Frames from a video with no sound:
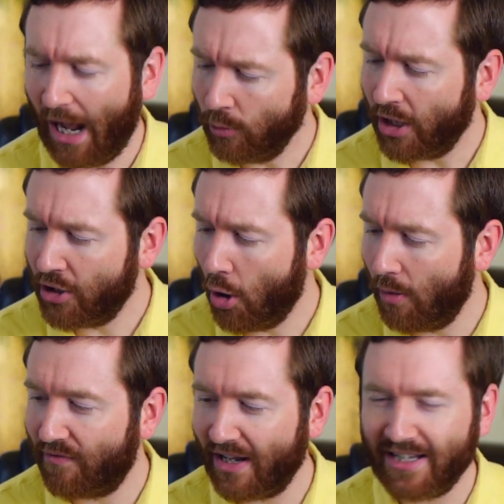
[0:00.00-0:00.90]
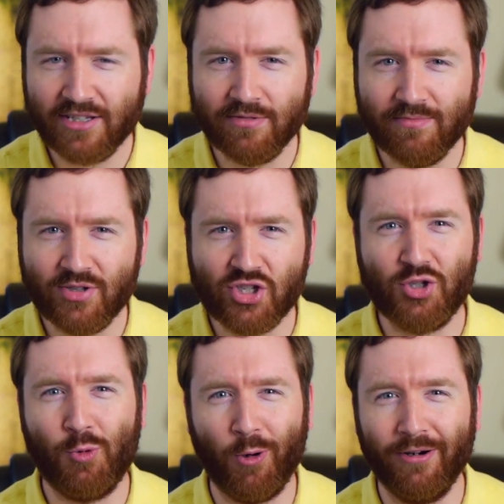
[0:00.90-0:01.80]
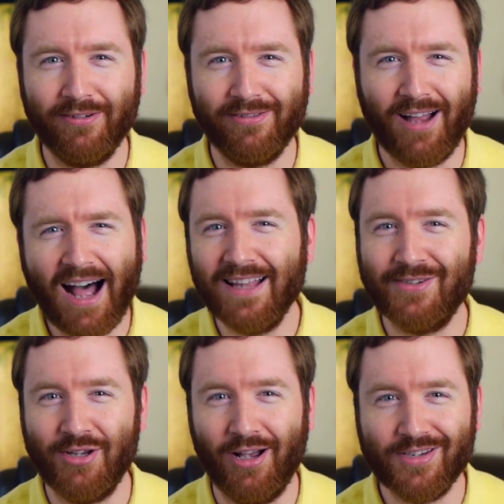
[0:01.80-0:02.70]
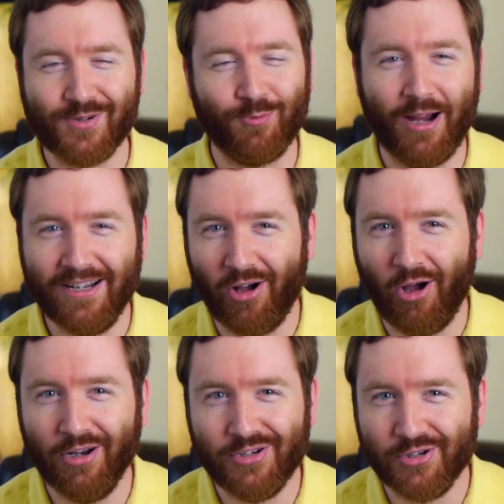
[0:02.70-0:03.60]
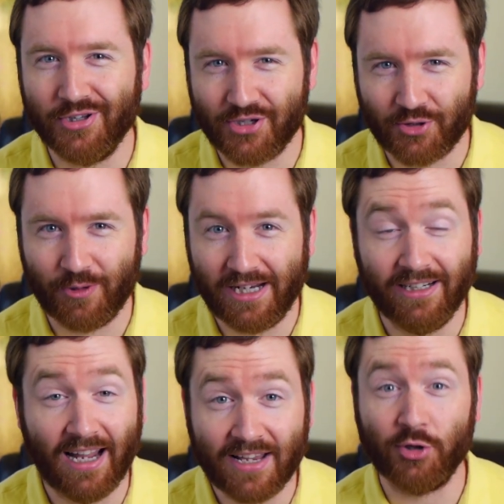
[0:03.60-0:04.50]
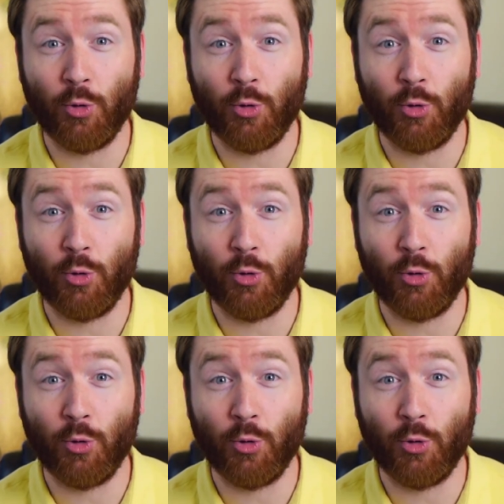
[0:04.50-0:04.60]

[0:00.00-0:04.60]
I want to know if I can squirt hot sauce right onto the screen as a